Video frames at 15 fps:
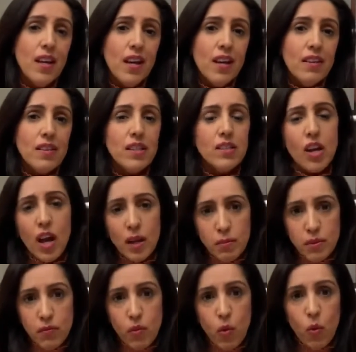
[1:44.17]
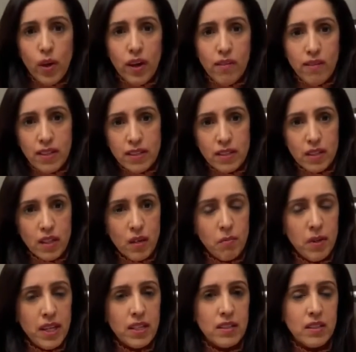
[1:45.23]
The types of court hearings that can be
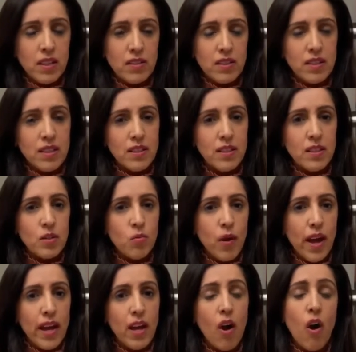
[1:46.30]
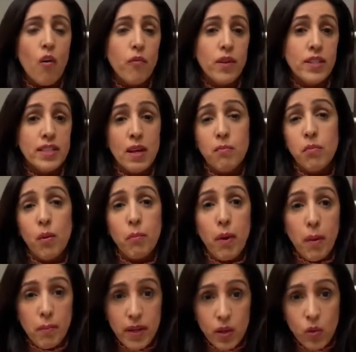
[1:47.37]
conducted in this way are, for example,
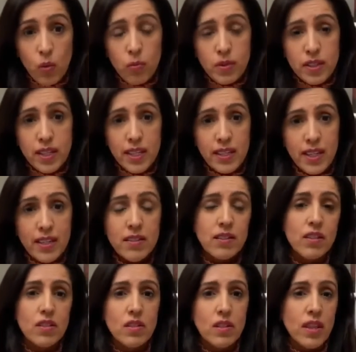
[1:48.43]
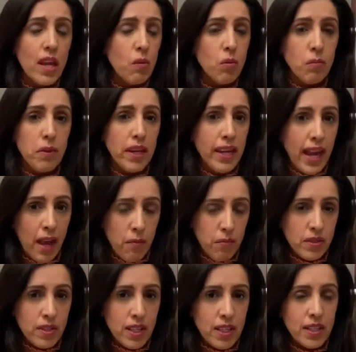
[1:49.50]
public law proceedings, so they would be care
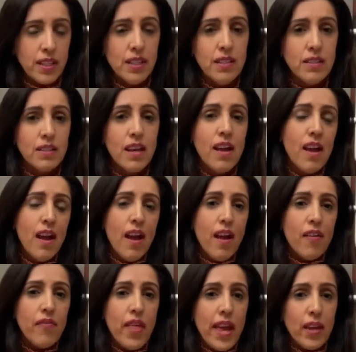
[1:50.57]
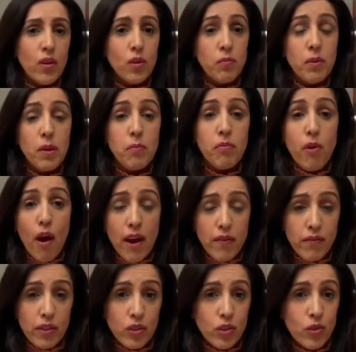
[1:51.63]
proceedings. They could be
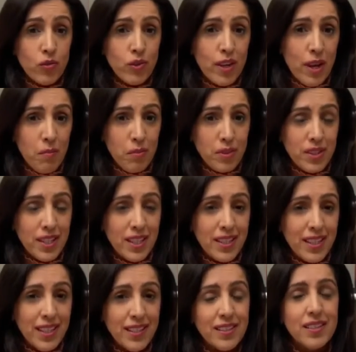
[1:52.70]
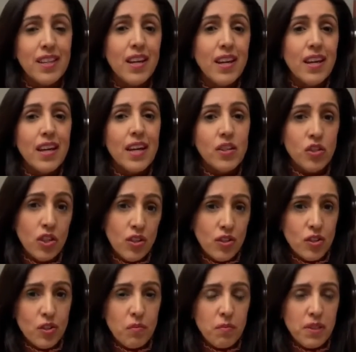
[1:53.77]
private Children Act proceedings,
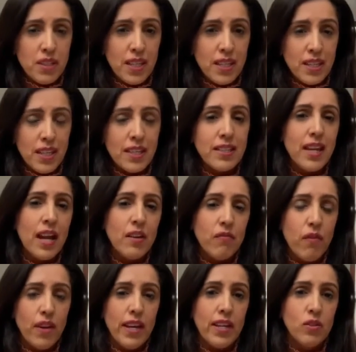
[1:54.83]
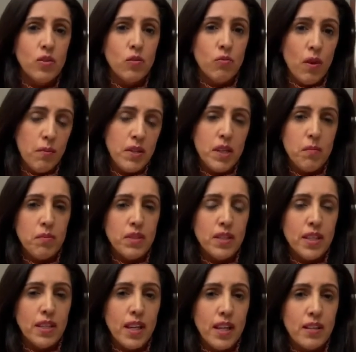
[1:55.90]
injunction proceedings and financial remedy
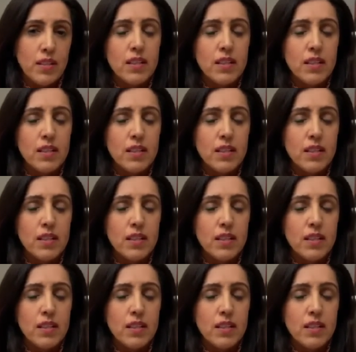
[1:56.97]
proceedings.